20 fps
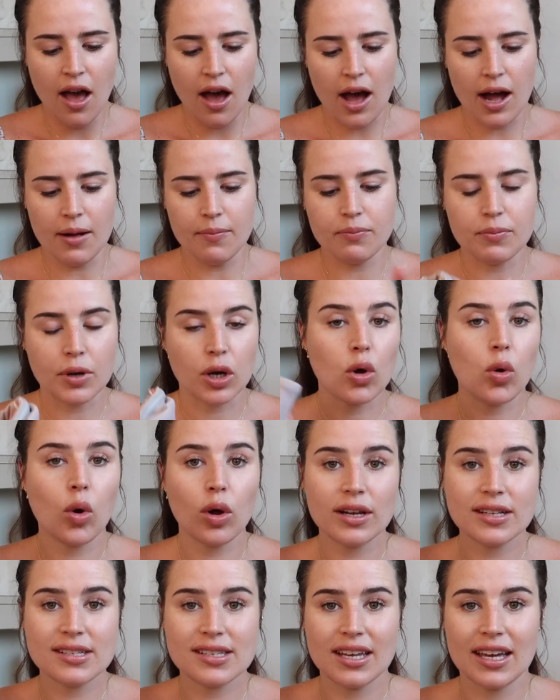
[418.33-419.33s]
But
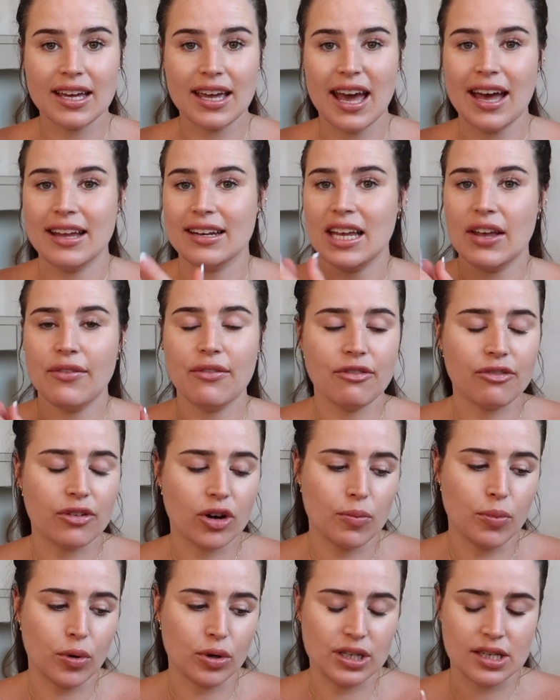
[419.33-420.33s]
quality, again, even for
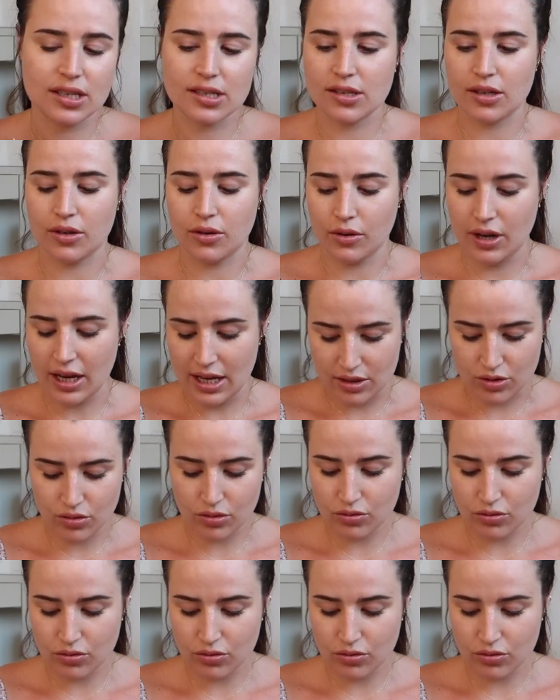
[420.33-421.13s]
a bodysuit, is